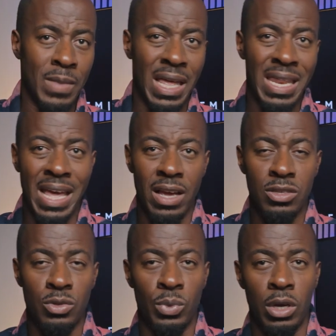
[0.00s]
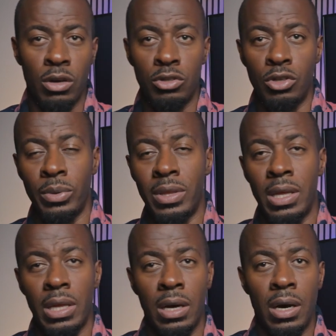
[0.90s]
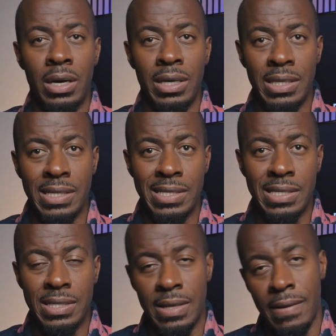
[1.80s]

Next, we are doing the eyes.